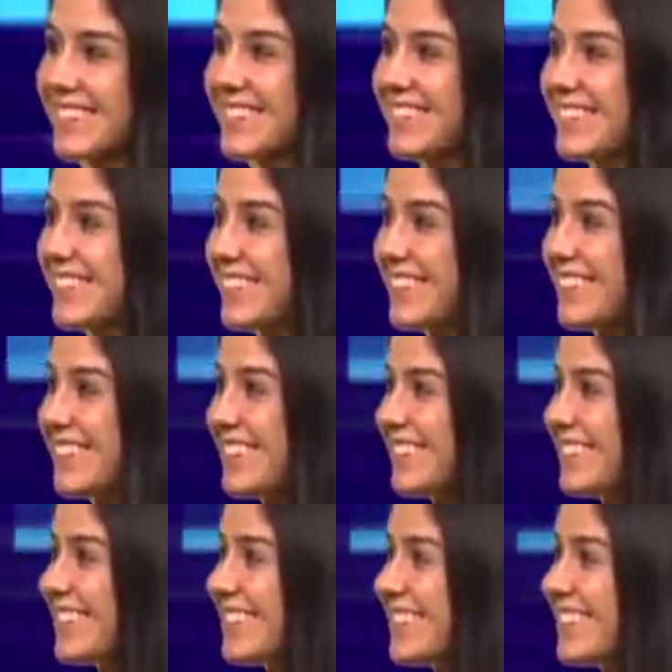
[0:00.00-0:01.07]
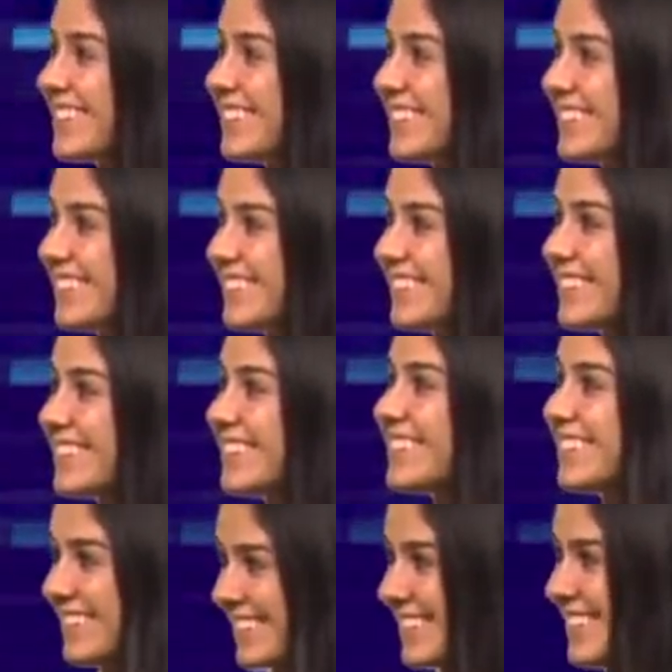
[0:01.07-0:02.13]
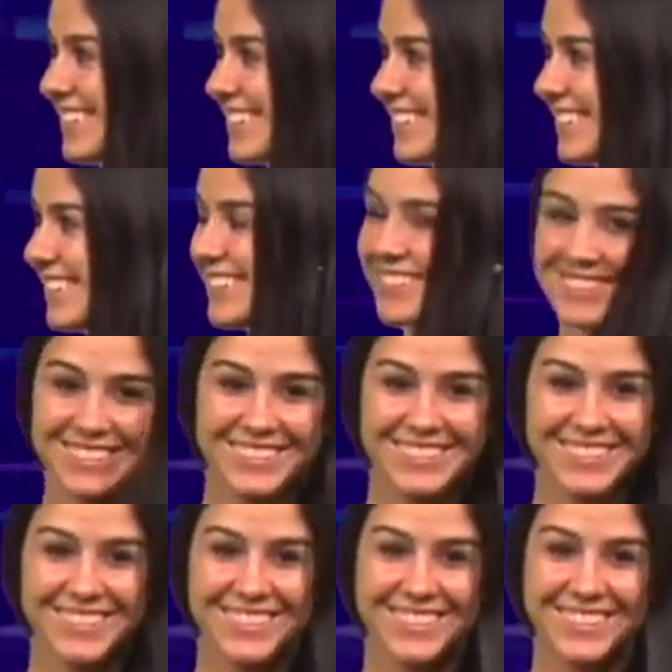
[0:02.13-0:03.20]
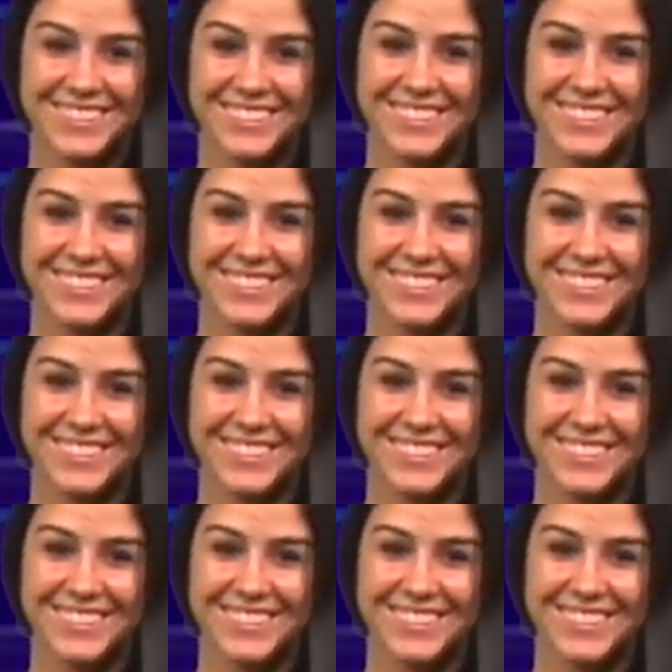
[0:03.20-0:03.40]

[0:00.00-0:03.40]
No words are spoken by the person on screen.